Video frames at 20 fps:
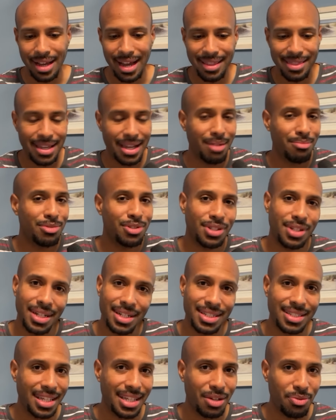I think I'm just going
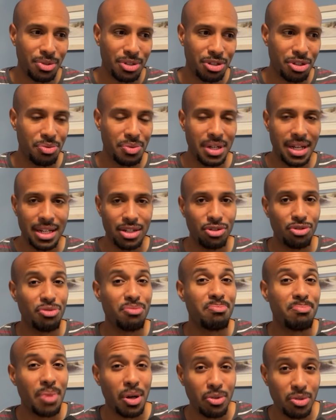to stick with 2-a-days through
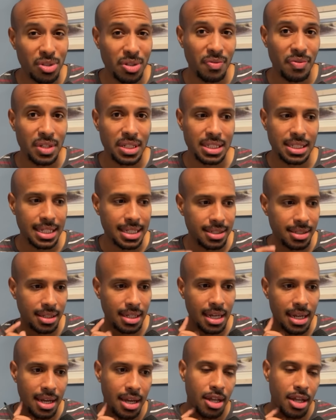most of the season.